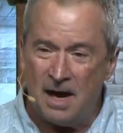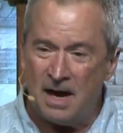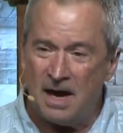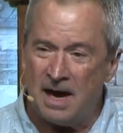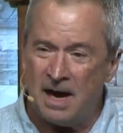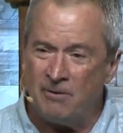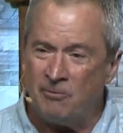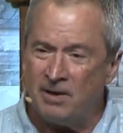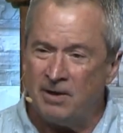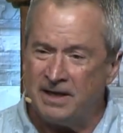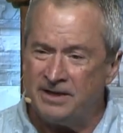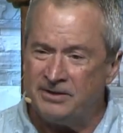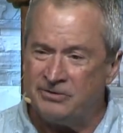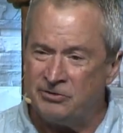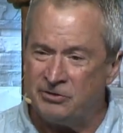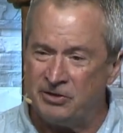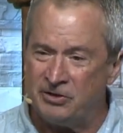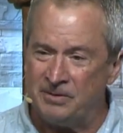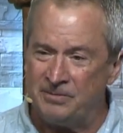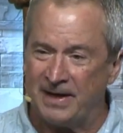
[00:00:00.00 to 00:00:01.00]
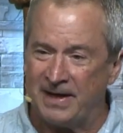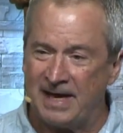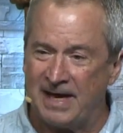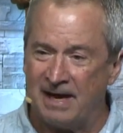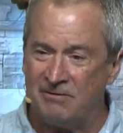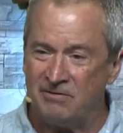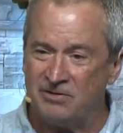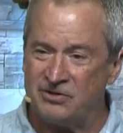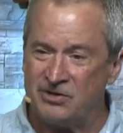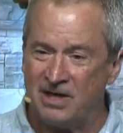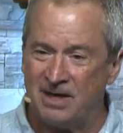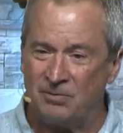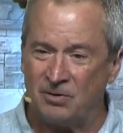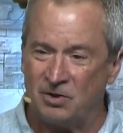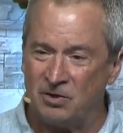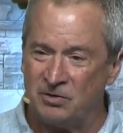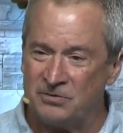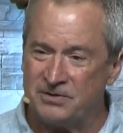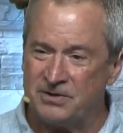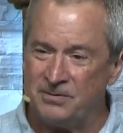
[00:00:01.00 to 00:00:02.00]
I run into them at Calvary Chapel,
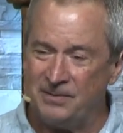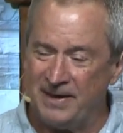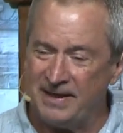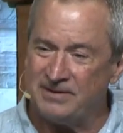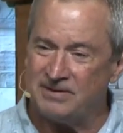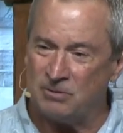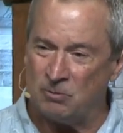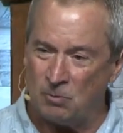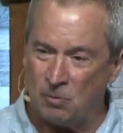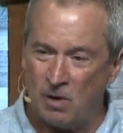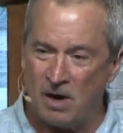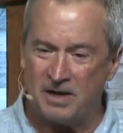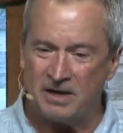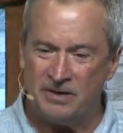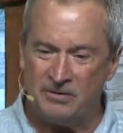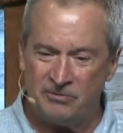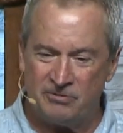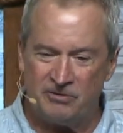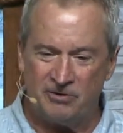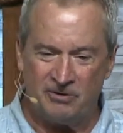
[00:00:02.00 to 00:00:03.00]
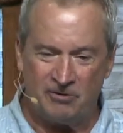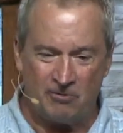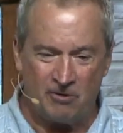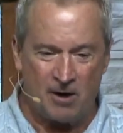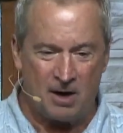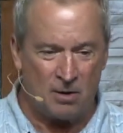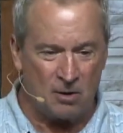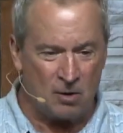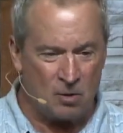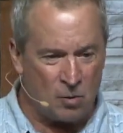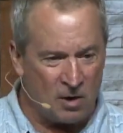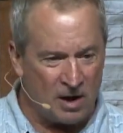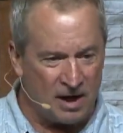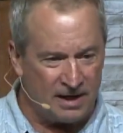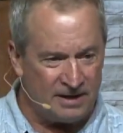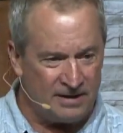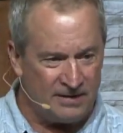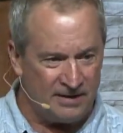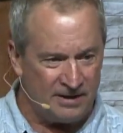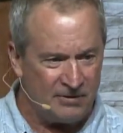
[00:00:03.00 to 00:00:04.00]
Costa Mesa. We're walking through the
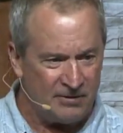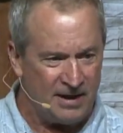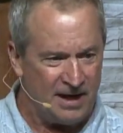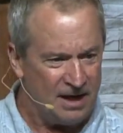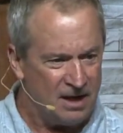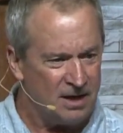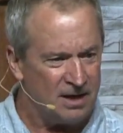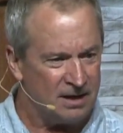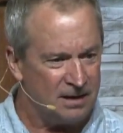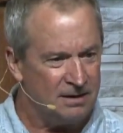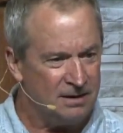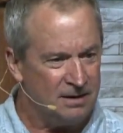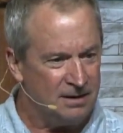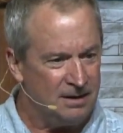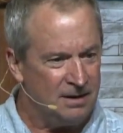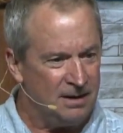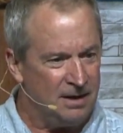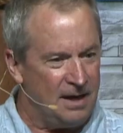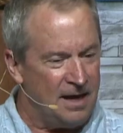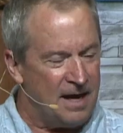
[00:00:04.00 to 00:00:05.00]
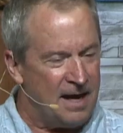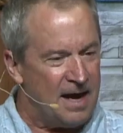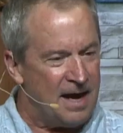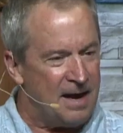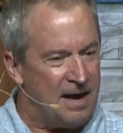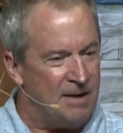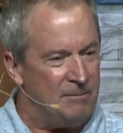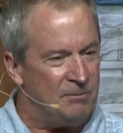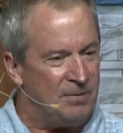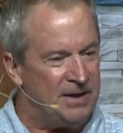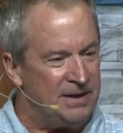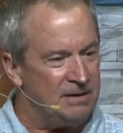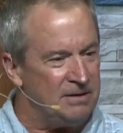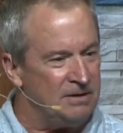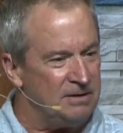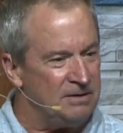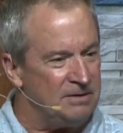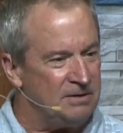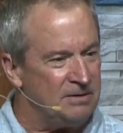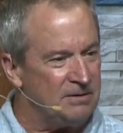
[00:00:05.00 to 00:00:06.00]
quad, and there they are. But
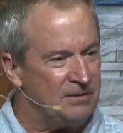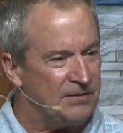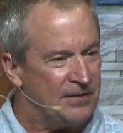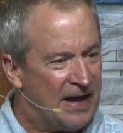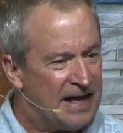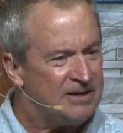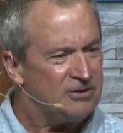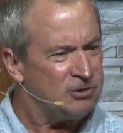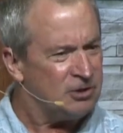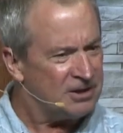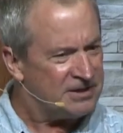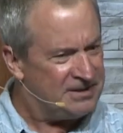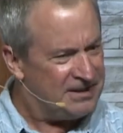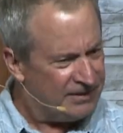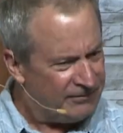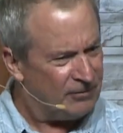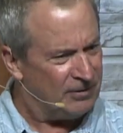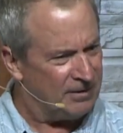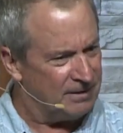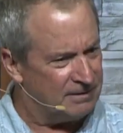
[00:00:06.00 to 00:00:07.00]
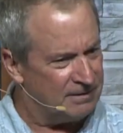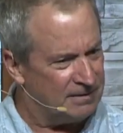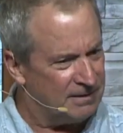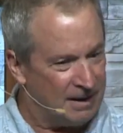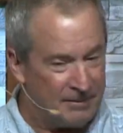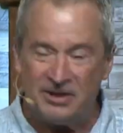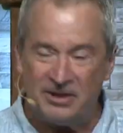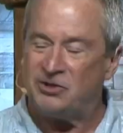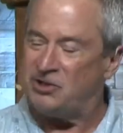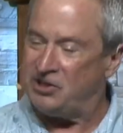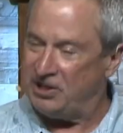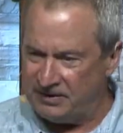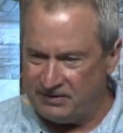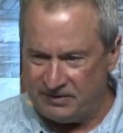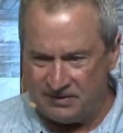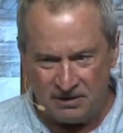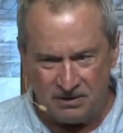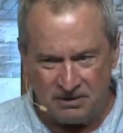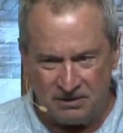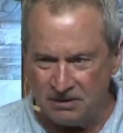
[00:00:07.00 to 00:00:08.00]
things look different. I mean, she
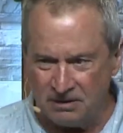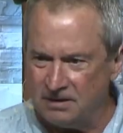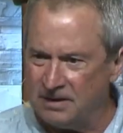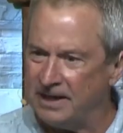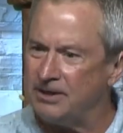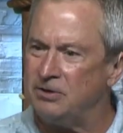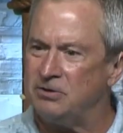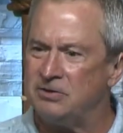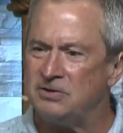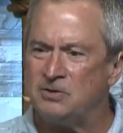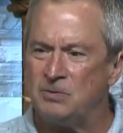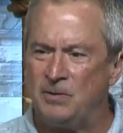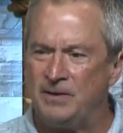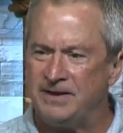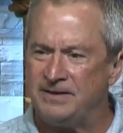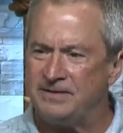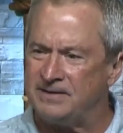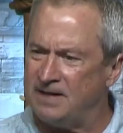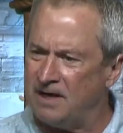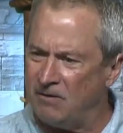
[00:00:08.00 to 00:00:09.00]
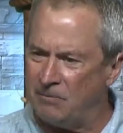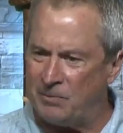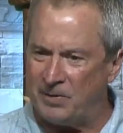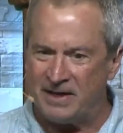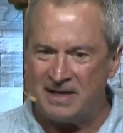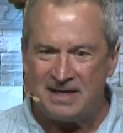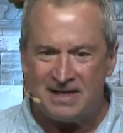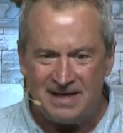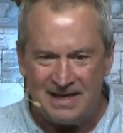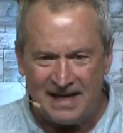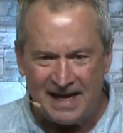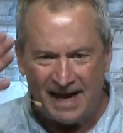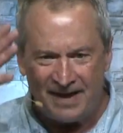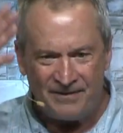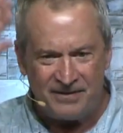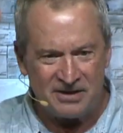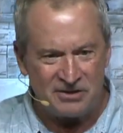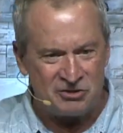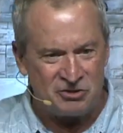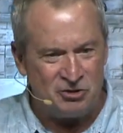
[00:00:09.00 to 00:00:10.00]
still looked like her sweet self, but he
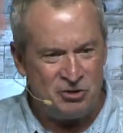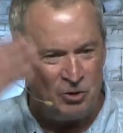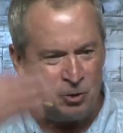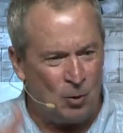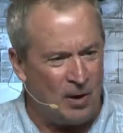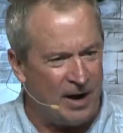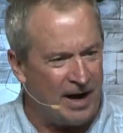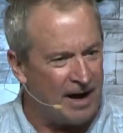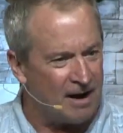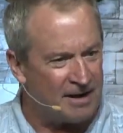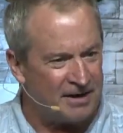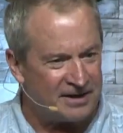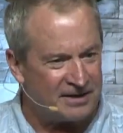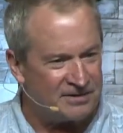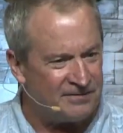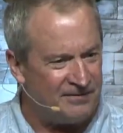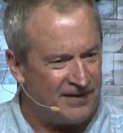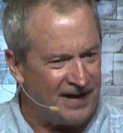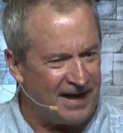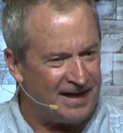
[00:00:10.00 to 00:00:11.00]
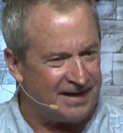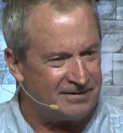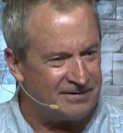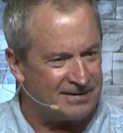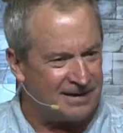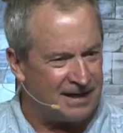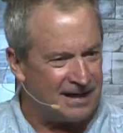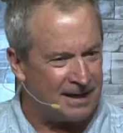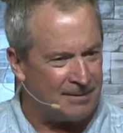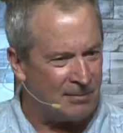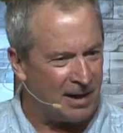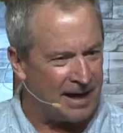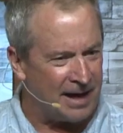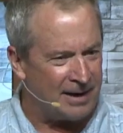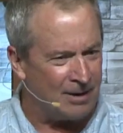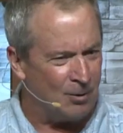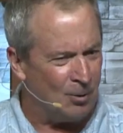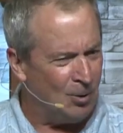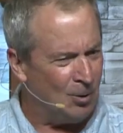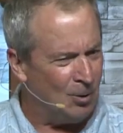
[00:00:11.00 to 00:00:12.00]
had this joy on his face. And I'm like,